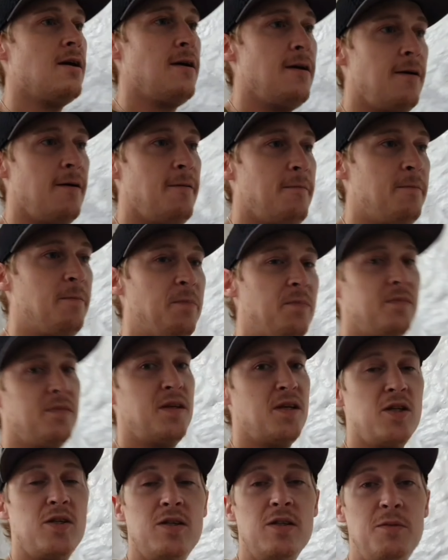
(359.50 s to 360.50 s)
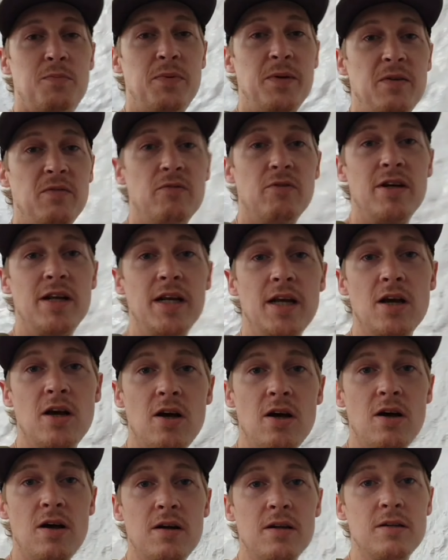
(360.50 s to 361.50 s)
because um, it's been really
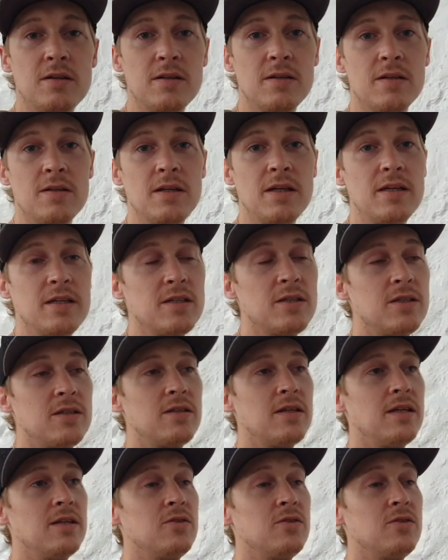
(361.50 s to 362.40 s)
hard and it's